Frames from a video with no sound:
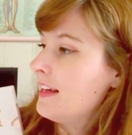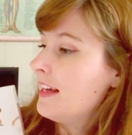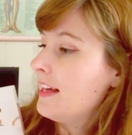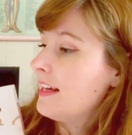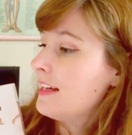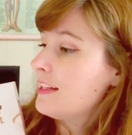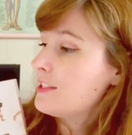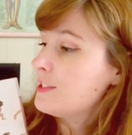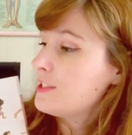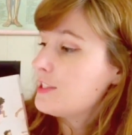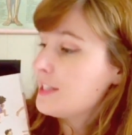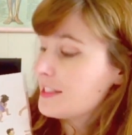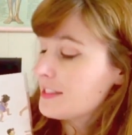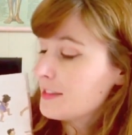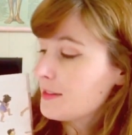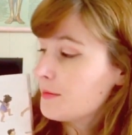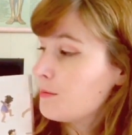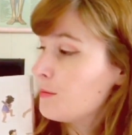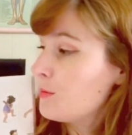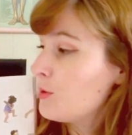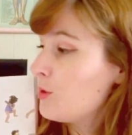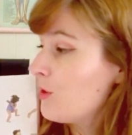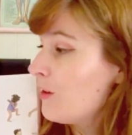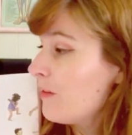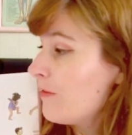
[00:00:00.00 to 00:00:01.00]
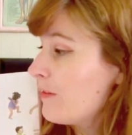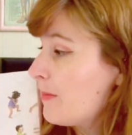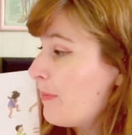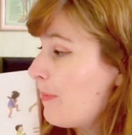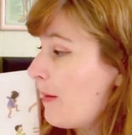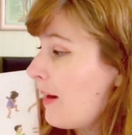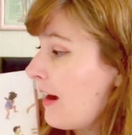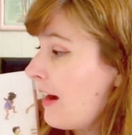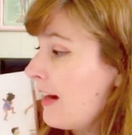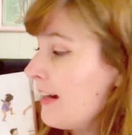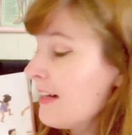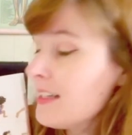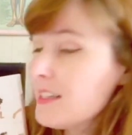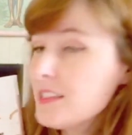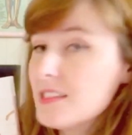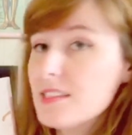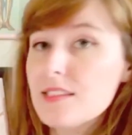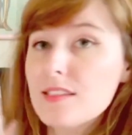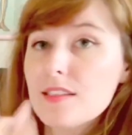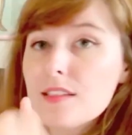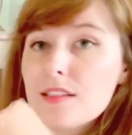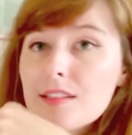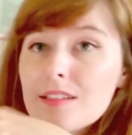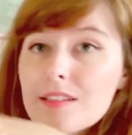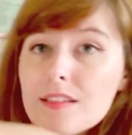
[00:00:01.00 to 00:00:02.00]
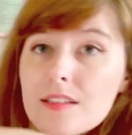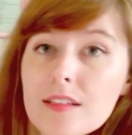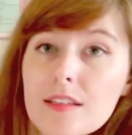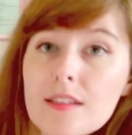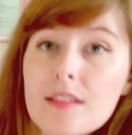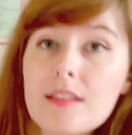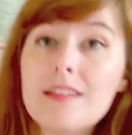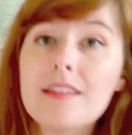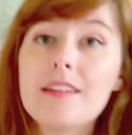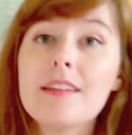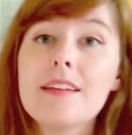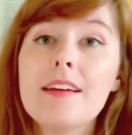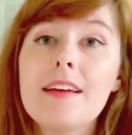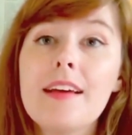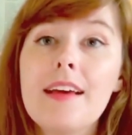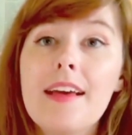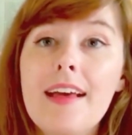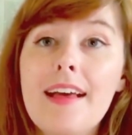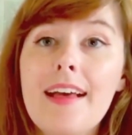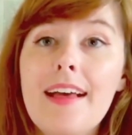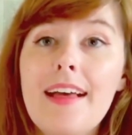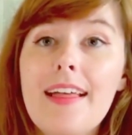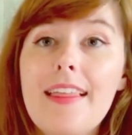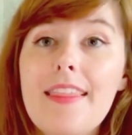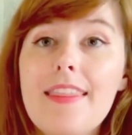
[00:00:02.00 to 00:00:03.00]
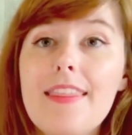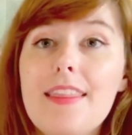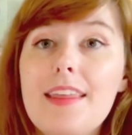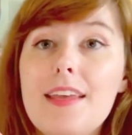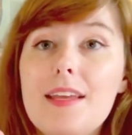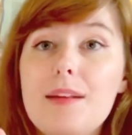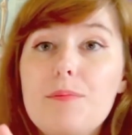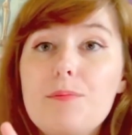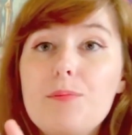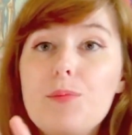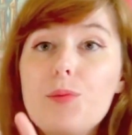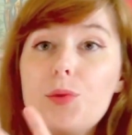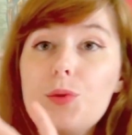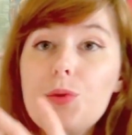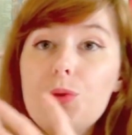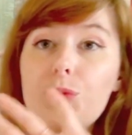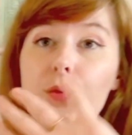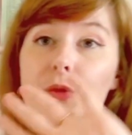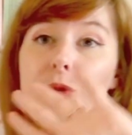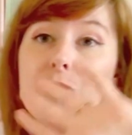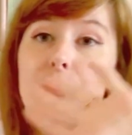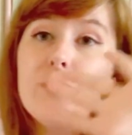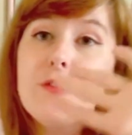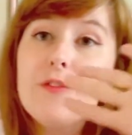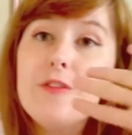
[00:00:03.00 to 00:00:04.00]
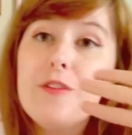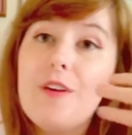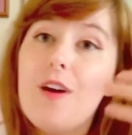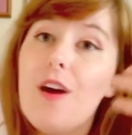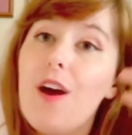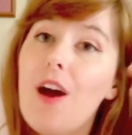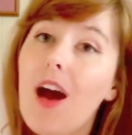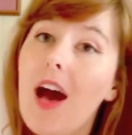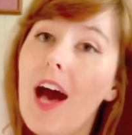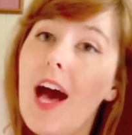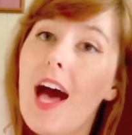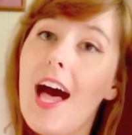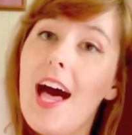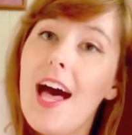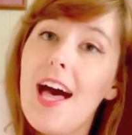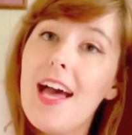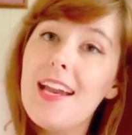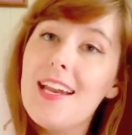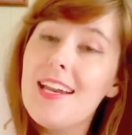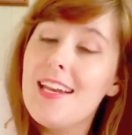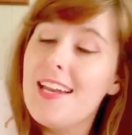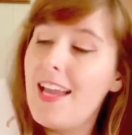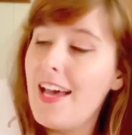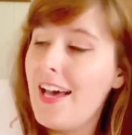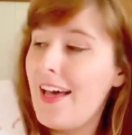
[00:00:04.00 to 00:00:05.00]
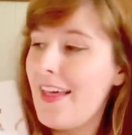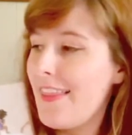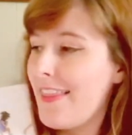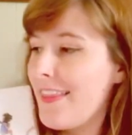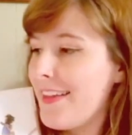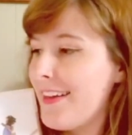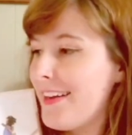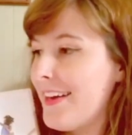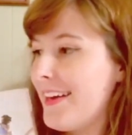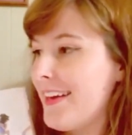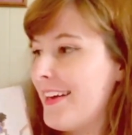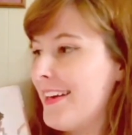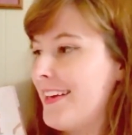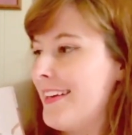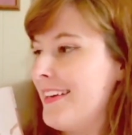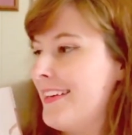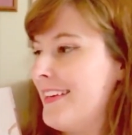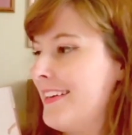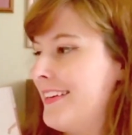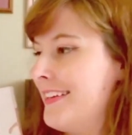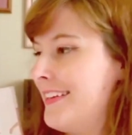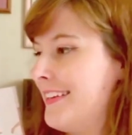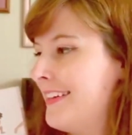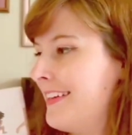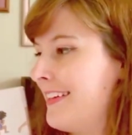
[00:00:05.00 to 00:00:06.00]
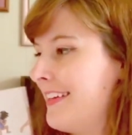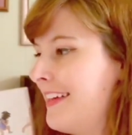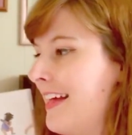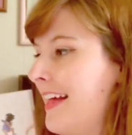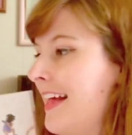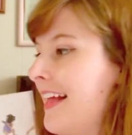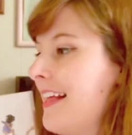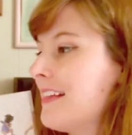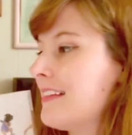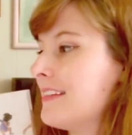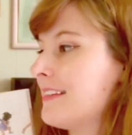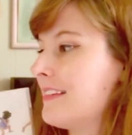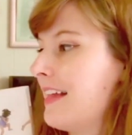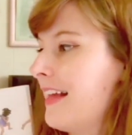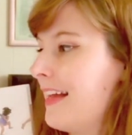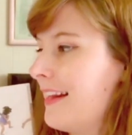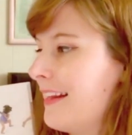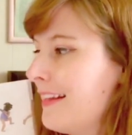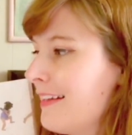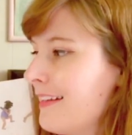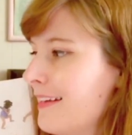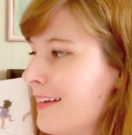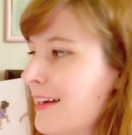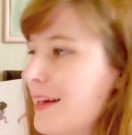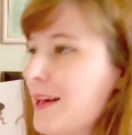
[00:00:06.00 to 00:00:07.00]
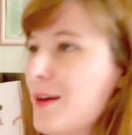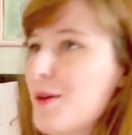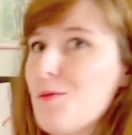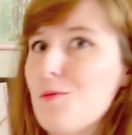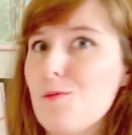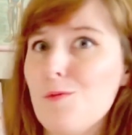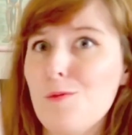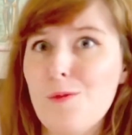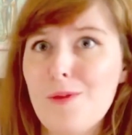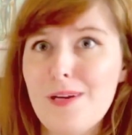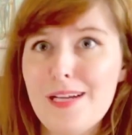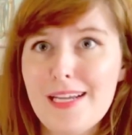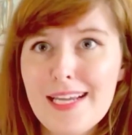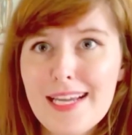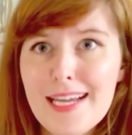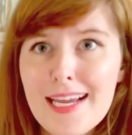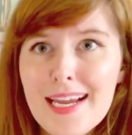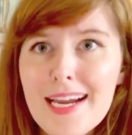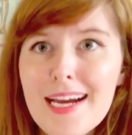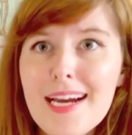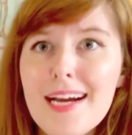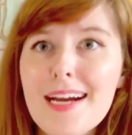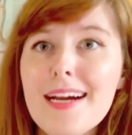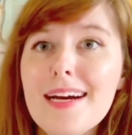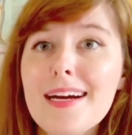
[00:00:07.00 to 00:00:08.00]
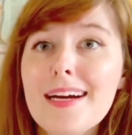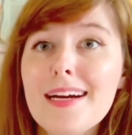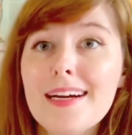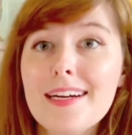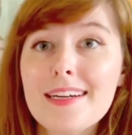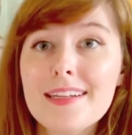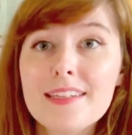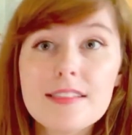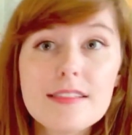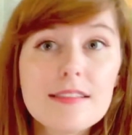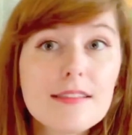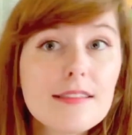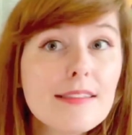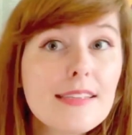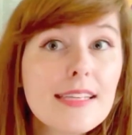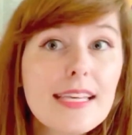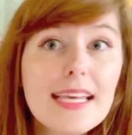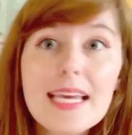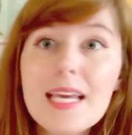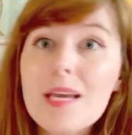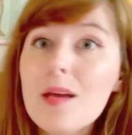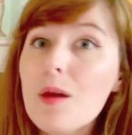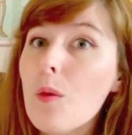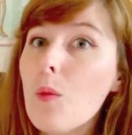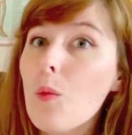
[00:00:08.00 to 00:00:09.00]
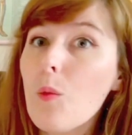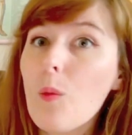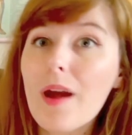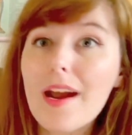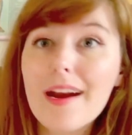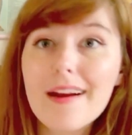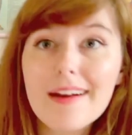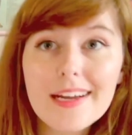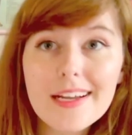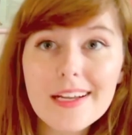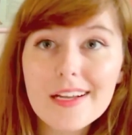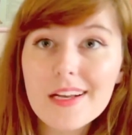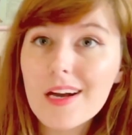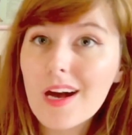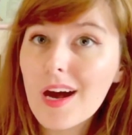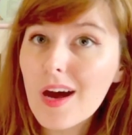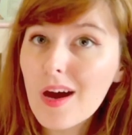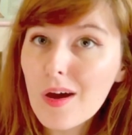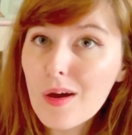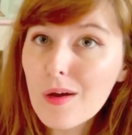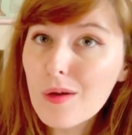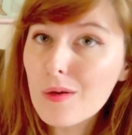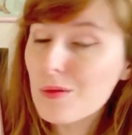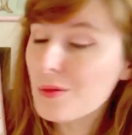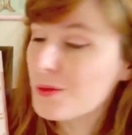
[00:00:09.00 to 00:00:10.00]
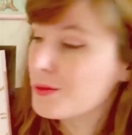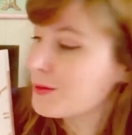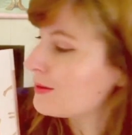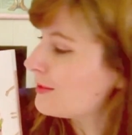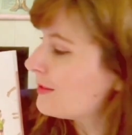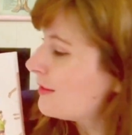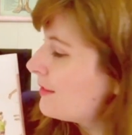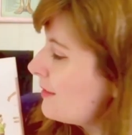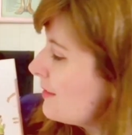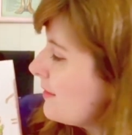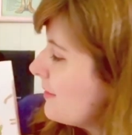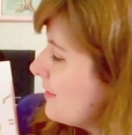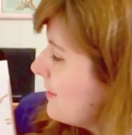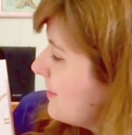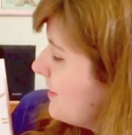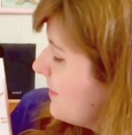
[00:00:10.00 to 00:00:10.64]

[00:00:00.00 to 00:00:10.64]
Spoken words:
Just move a part, then move another. Let it get weird. See where it goes.